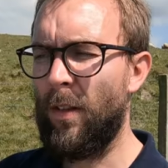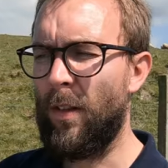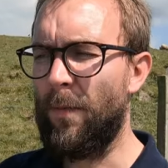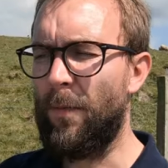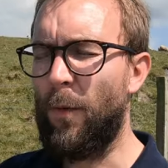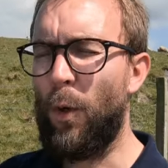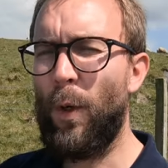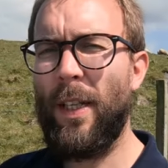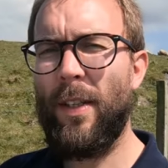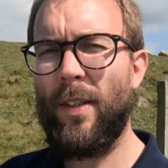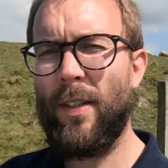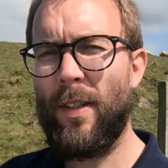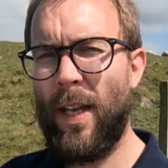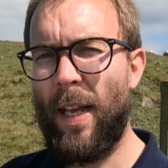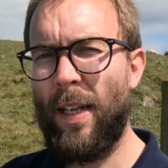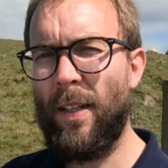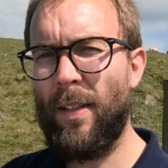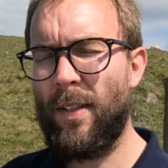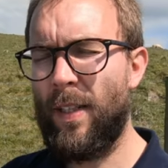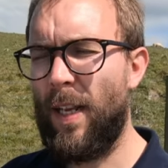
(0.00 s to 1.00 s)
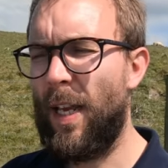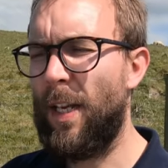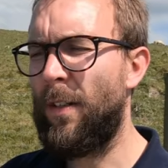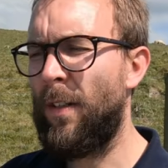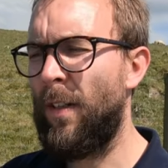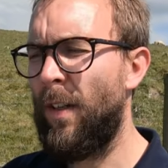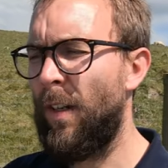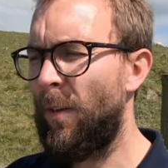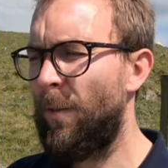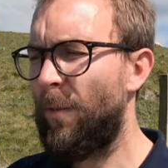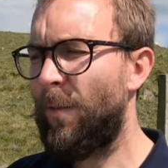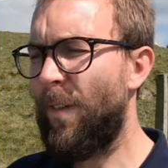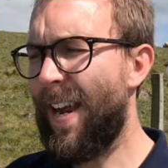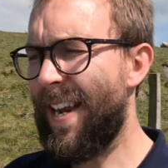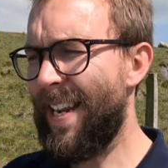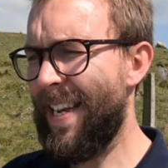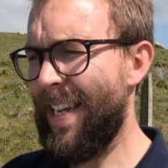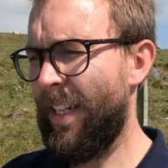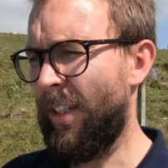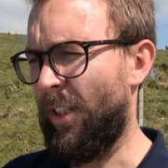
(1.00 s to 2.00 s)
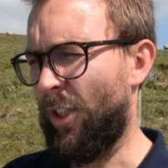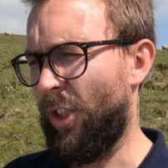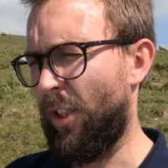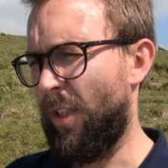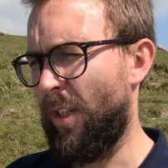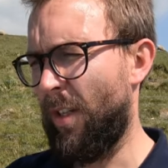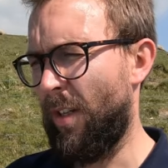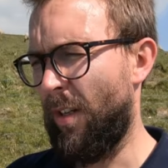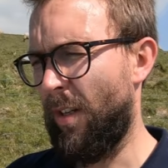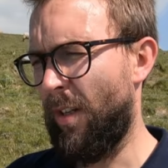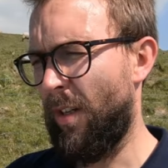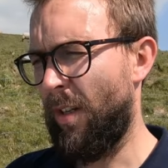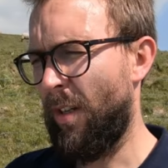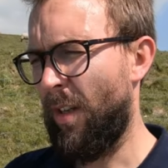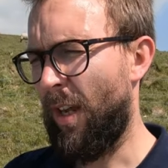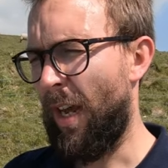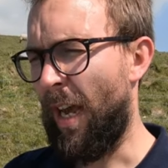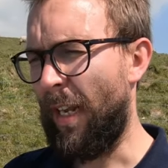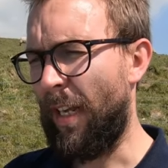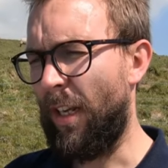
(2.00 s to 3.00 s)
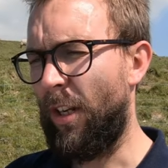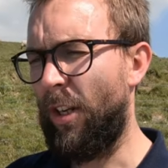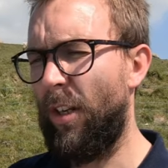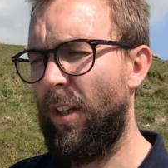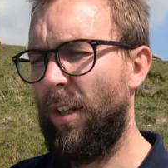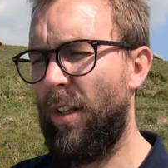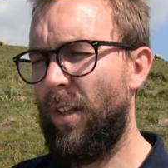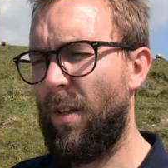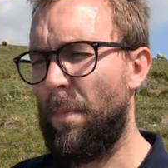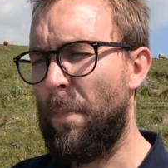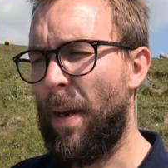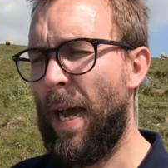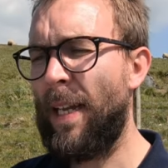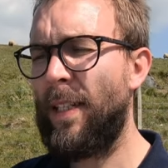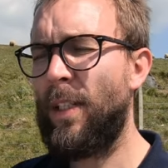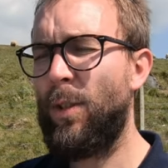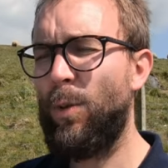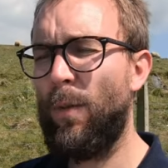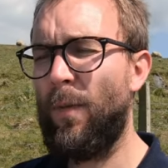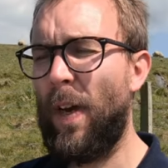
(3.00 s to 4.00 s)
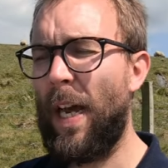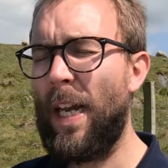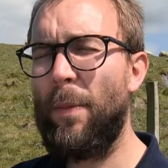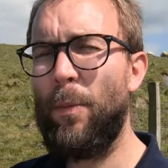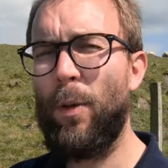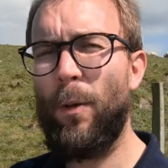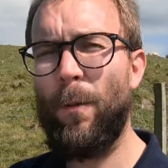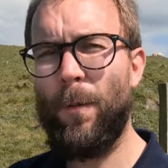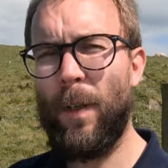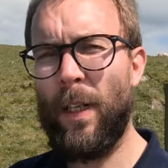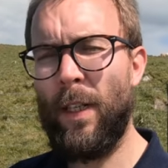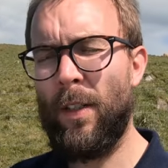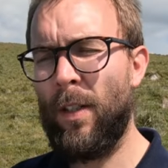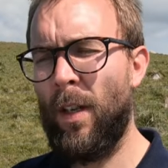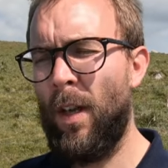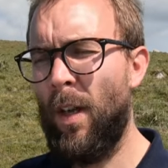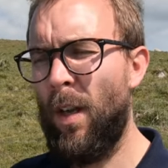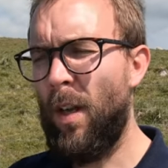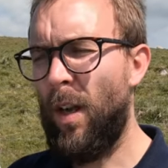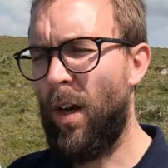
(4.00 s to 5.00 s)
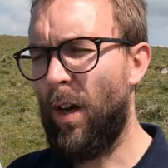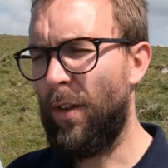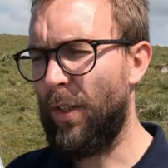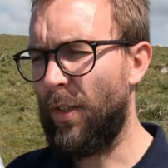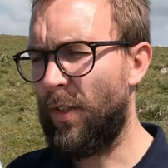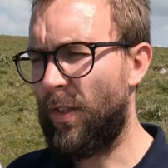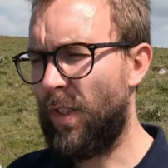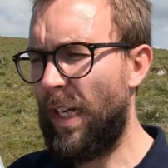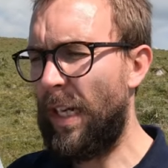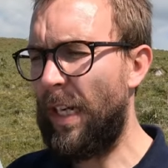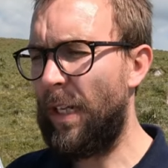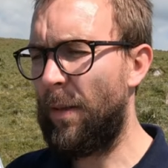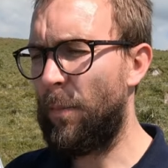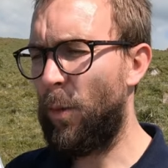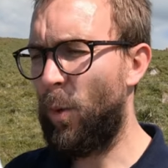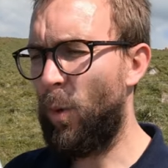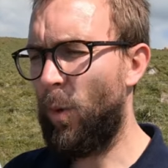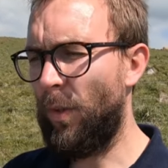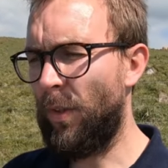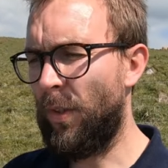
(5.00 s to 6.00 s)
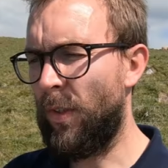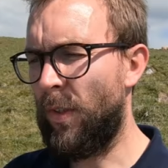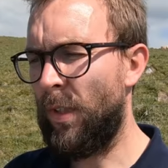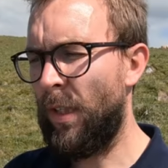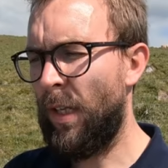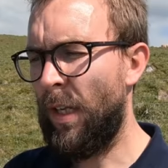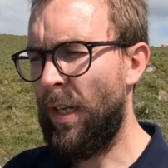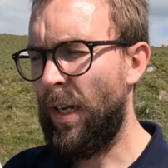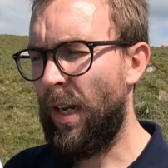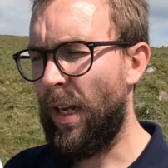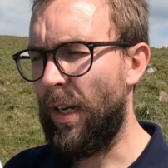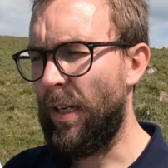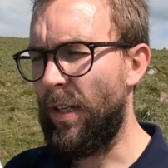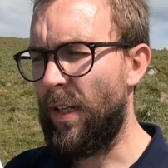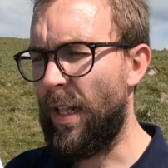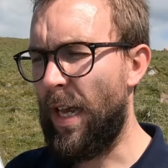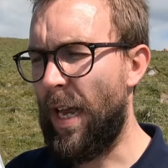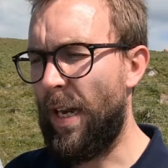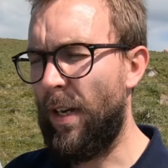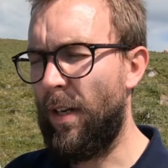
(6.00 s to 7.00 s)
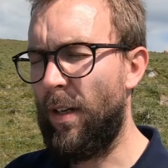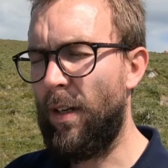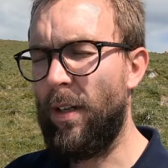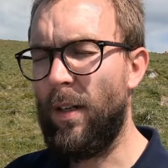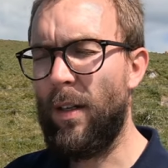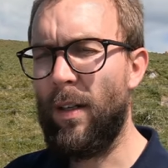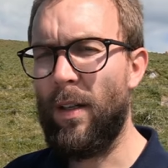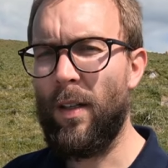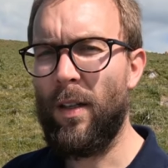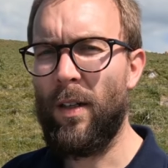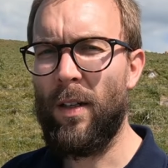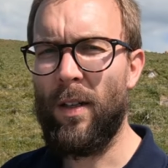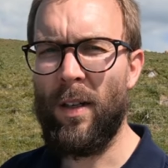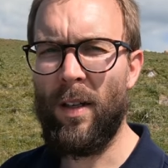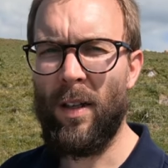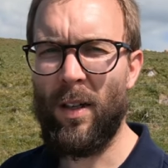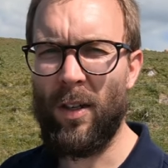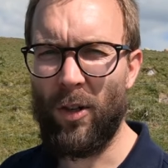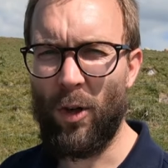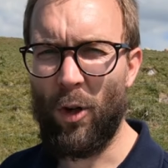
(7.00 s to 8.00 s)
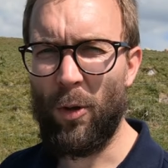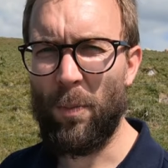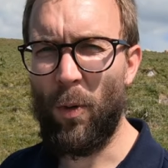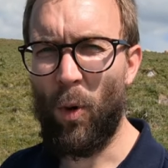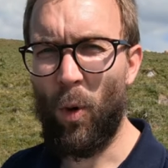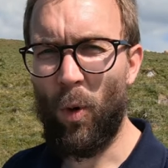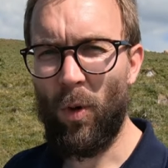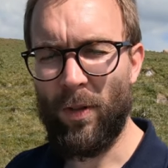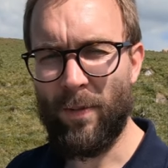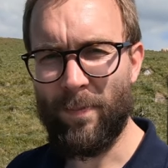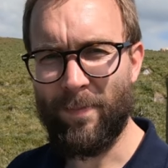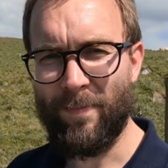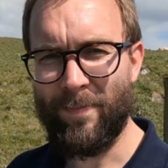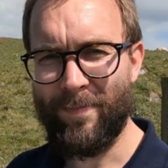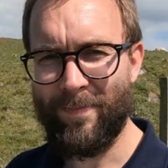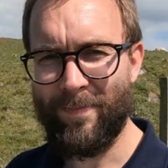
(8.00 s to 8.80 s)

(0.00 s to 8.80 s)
The voice then said, 'Vanished!' and I heard the patter of animal feet on the ceiling boards, and then no more."